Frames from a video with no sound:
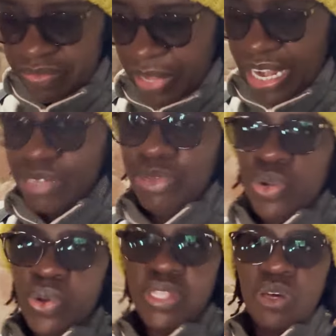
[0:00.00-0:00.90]
And let me
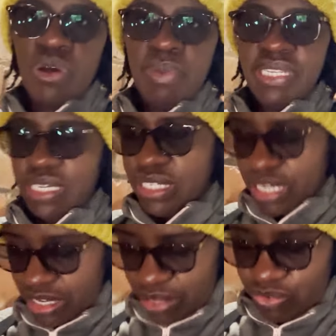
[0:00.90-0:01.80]
know in the comment
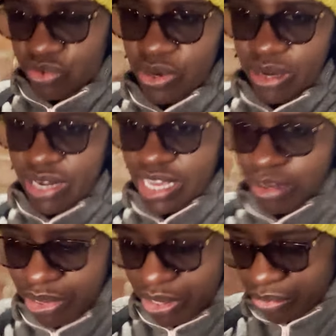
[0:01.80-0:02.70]
section if you are like
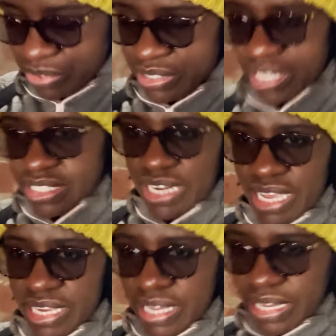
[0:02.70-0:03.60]
me, who doesn't
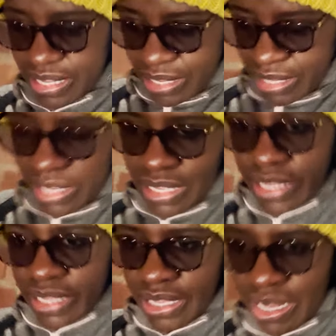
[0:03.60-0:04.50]
like
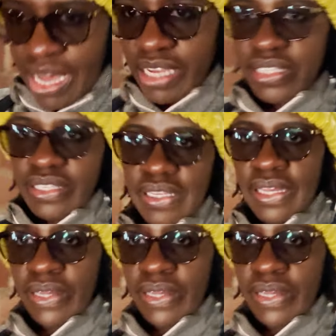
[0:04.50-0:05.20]
heights.